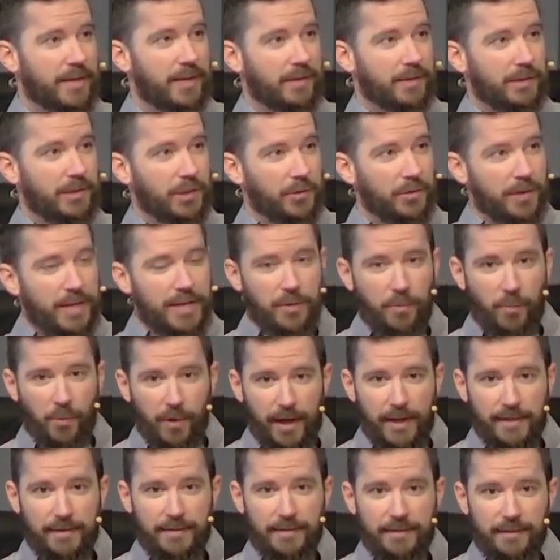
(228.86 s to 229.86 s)
learning
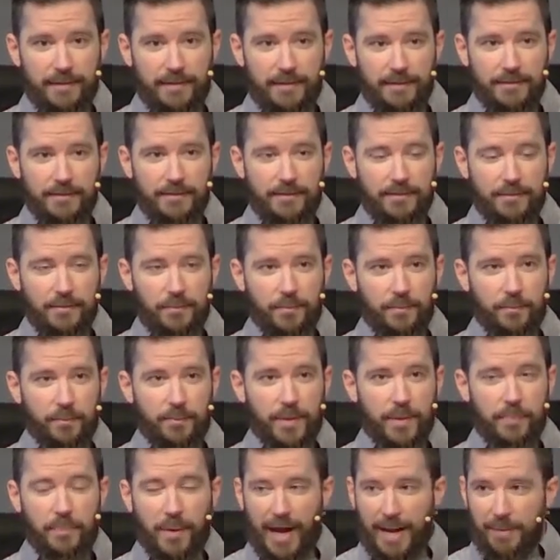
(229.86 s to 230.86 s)
what
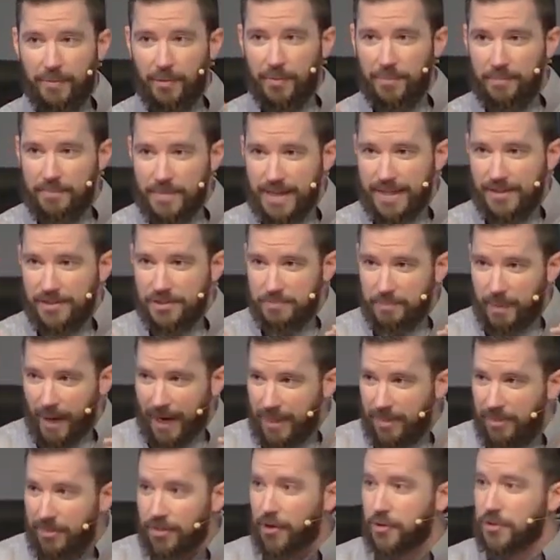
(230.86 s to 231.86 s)
the Bible means
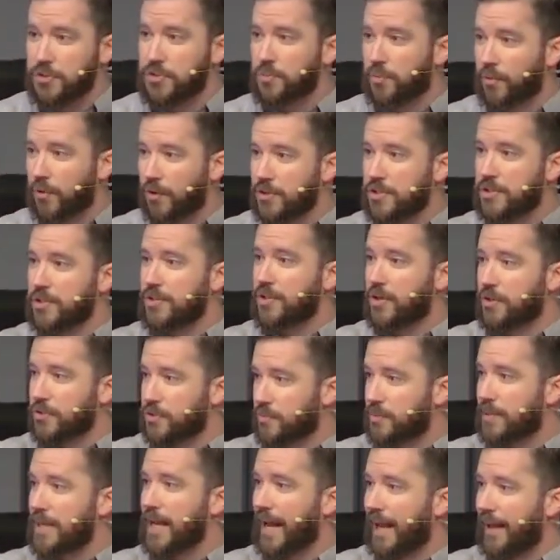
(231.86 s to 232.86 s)
by those words and
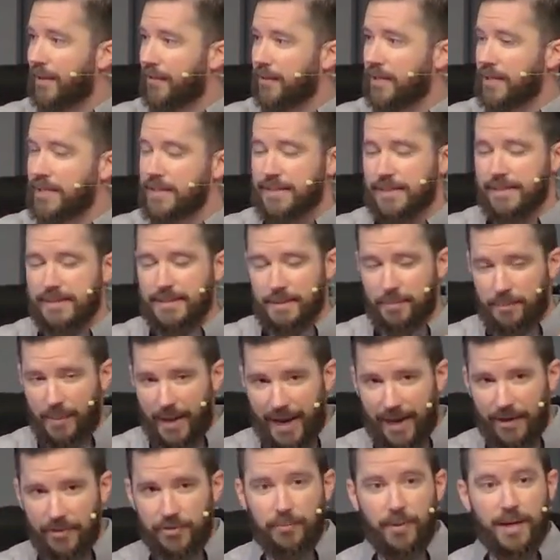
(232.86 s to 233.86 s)
those realities is the
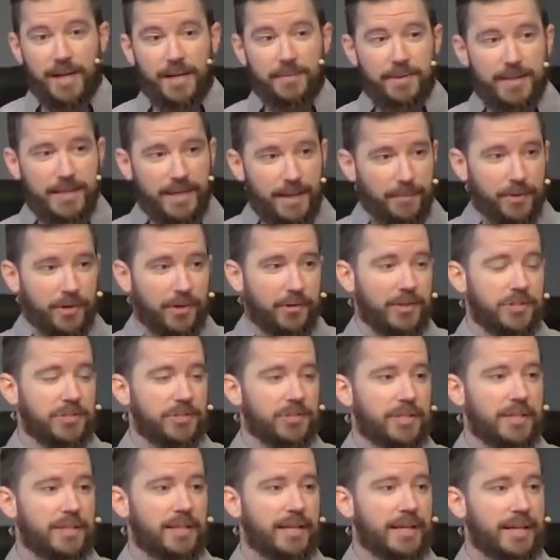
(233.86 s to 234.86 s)
pathway to become a
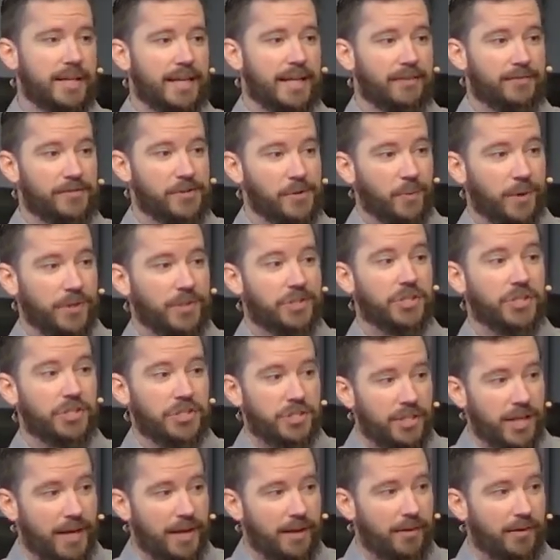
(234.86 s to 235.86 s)
Christian. If you want to
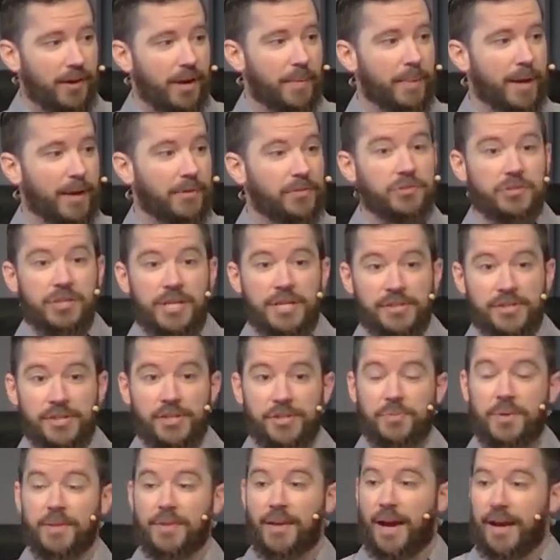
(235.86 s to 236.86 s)
share about
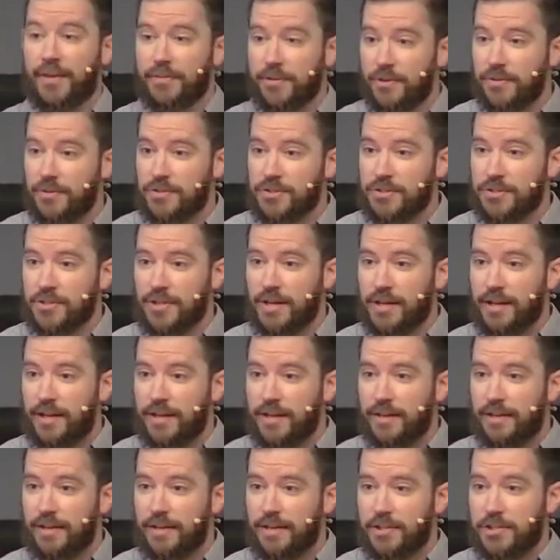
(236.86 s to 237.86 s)
Jesus with others,
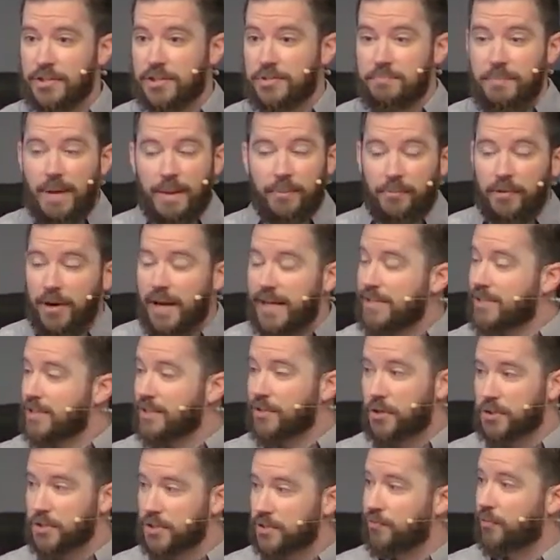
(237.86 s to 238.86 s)
just memorizing
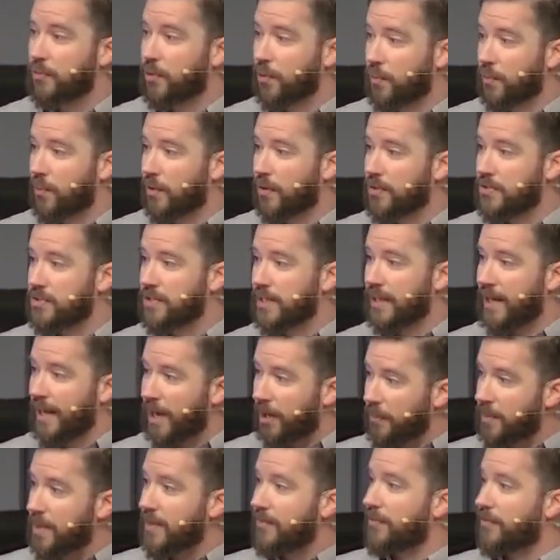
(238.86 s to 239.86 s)
those four words can
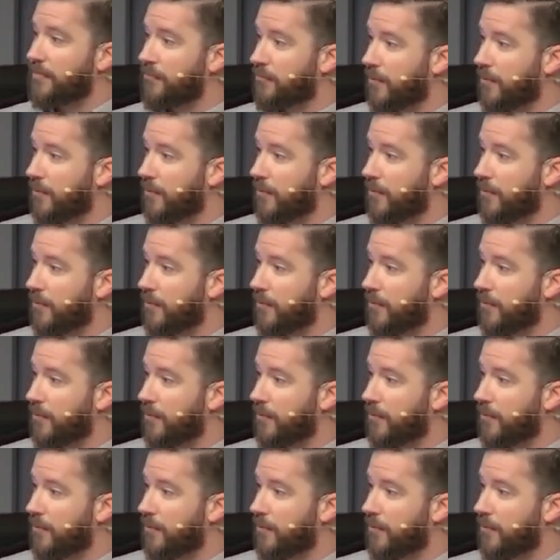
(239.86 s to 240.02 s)
help give a